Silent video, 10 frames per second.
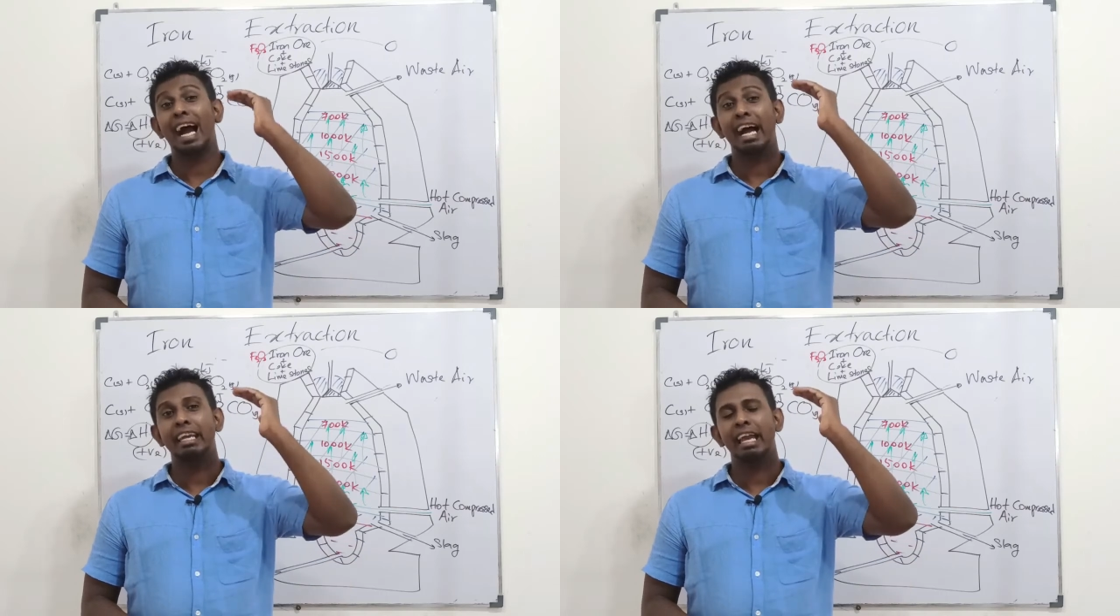
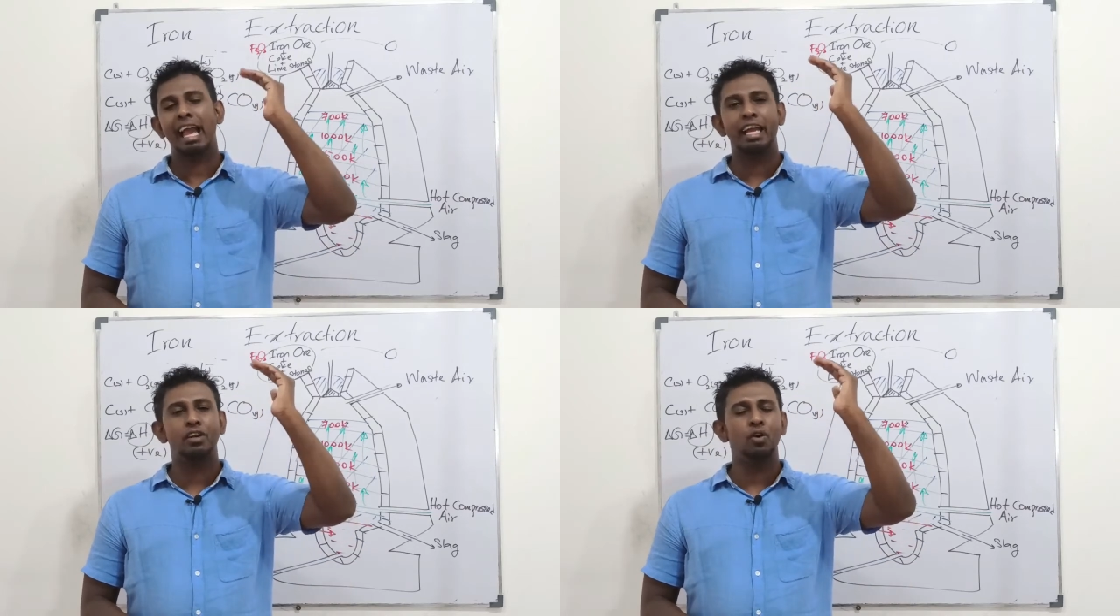high
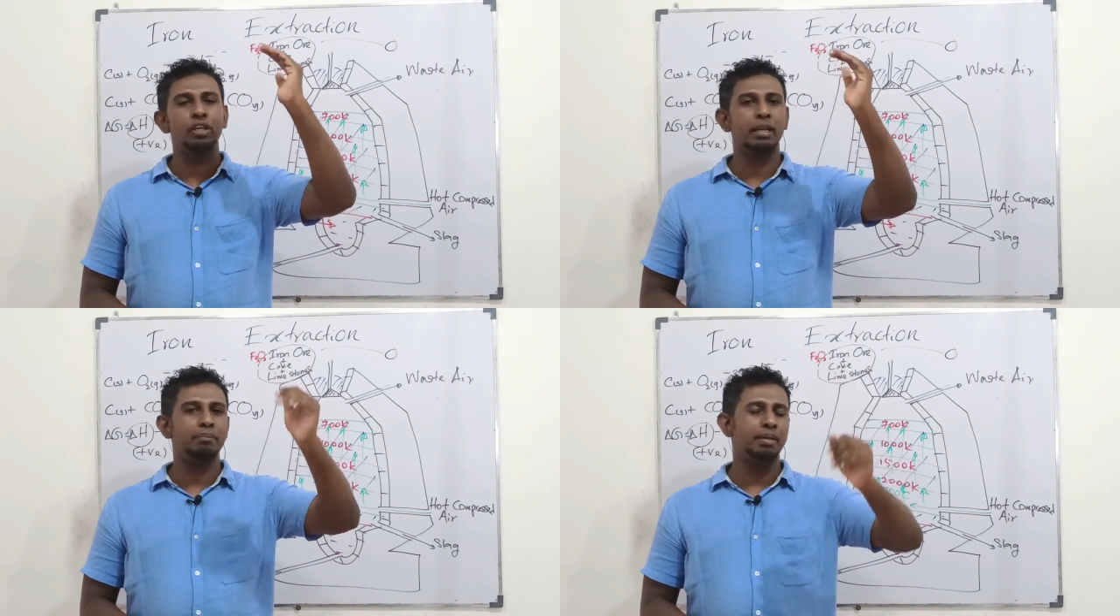at
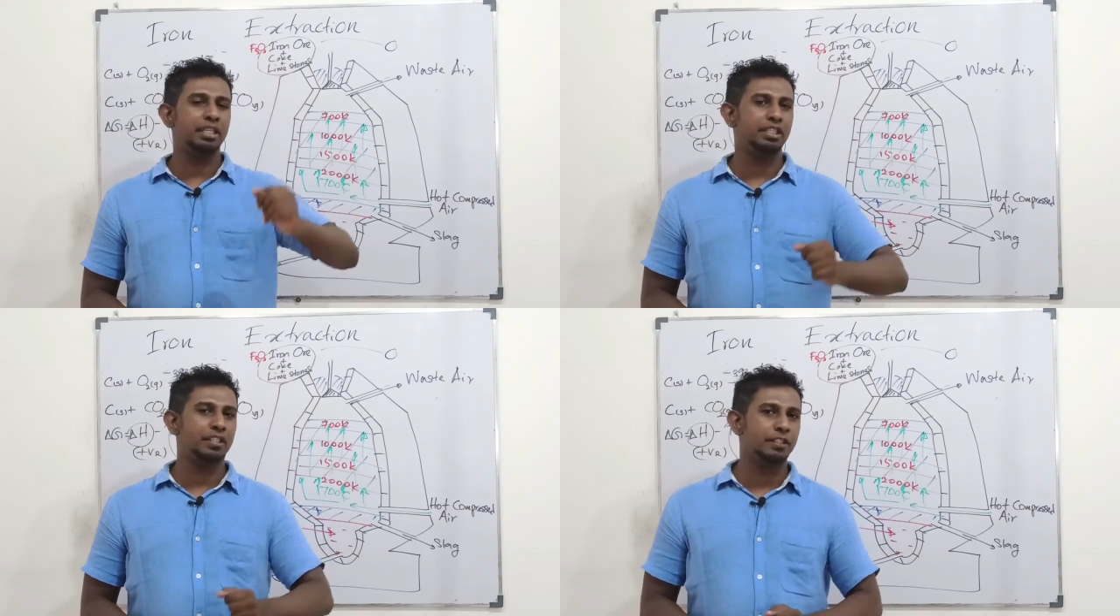low
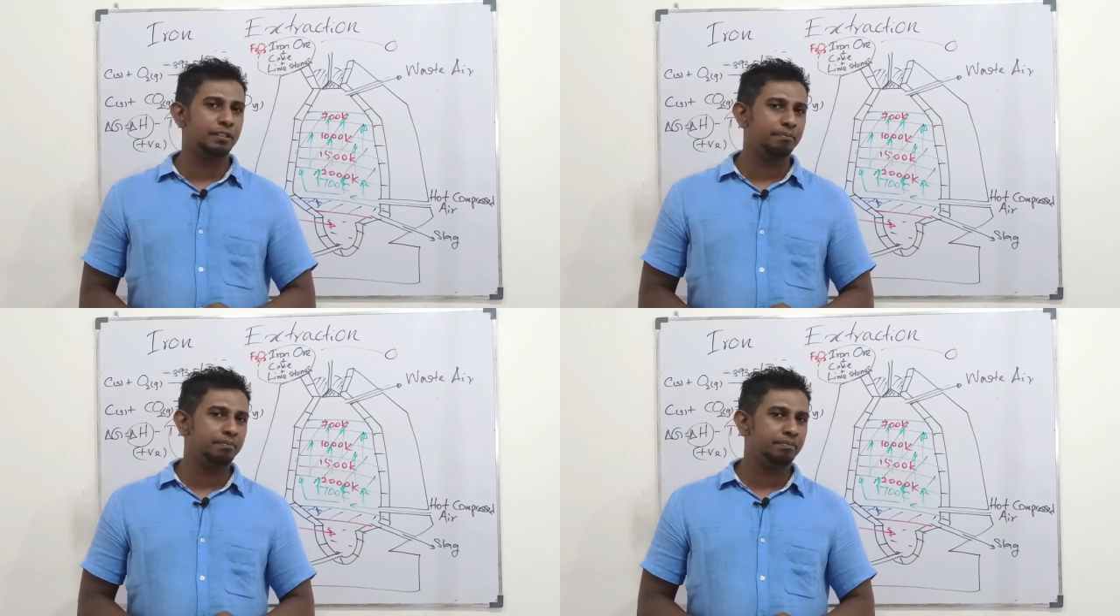temperatures.